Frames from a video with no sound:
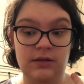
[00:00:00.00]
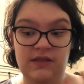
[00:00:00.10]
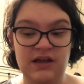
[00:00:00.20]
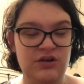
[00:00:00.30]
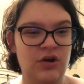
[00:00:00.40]

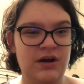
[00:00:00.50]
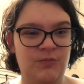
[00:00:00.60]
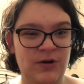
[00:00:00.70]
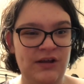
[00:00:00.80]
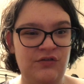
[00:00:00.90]
then you're
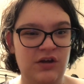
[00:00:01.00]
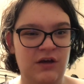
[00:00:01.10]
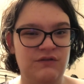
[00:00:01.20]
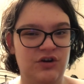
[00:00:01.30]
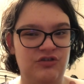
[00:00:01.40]
at risk
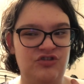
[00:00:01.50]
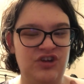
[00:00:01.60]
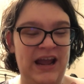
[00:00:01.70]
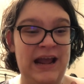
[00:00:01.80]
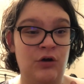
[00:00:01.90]
of your
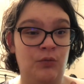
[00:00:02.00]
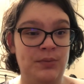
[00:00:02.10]
channel